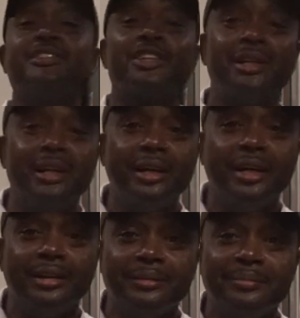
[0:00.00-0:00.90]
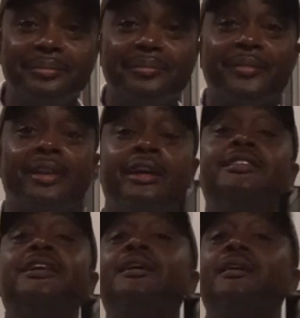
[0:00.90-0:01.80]
good. He
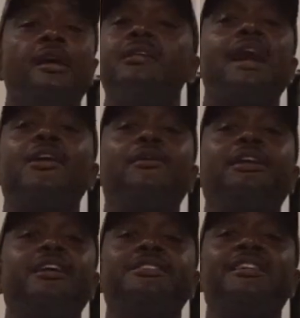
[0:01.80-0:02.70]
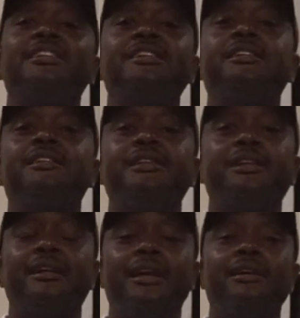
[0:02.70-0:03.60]
said, not only does it look
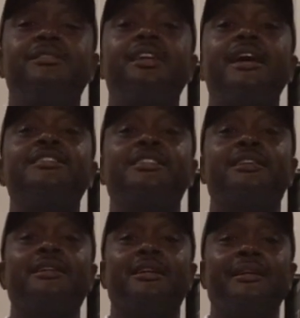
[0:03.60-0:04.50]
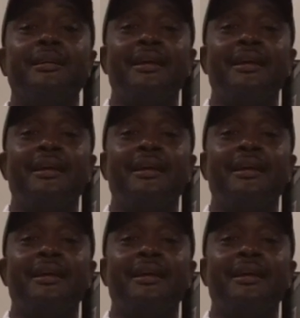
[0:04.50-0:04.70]
good, it tastes good.